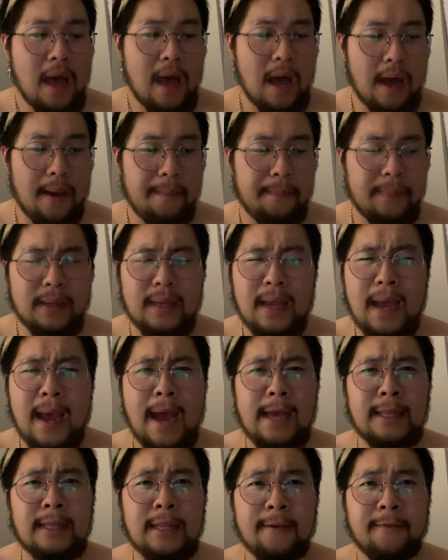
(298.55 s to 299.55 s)
Um, but yeah,
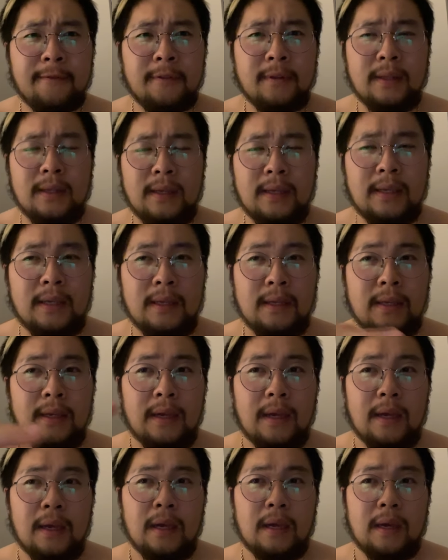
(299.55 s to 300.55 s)
I definitely
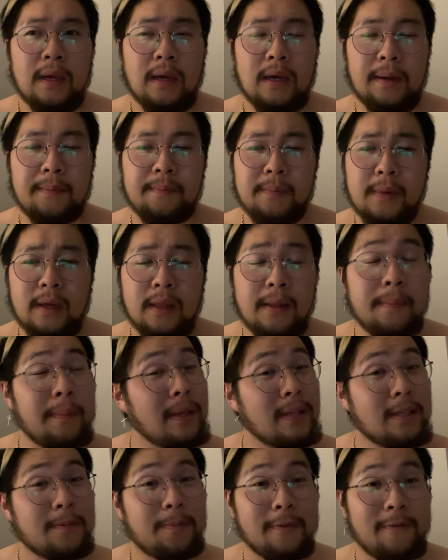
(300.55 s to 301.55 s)
am um, going to
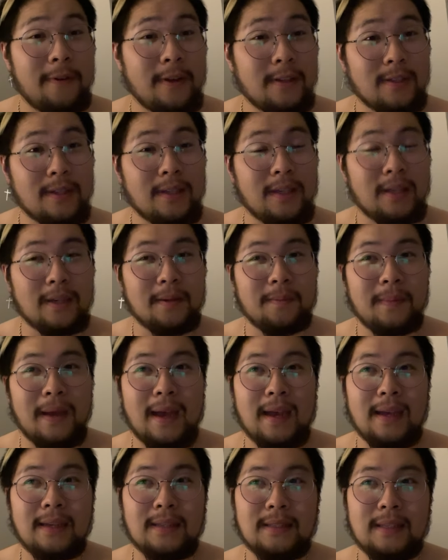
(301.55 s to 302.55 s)
miss Professor Kim
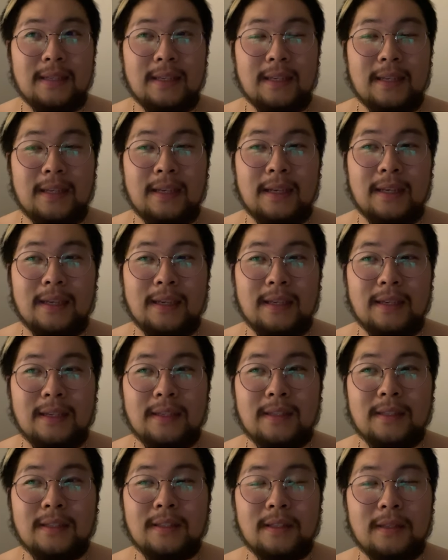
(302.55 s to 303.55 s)
as he
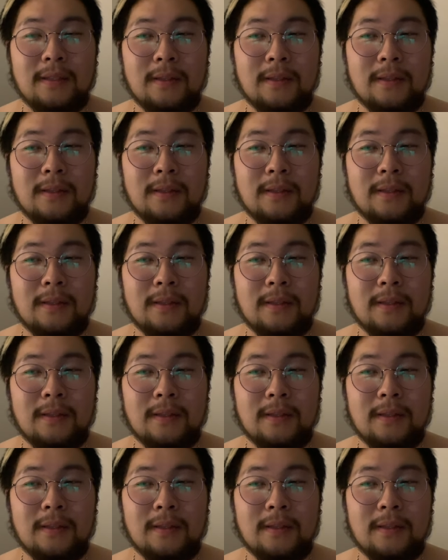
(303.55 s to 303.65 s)
is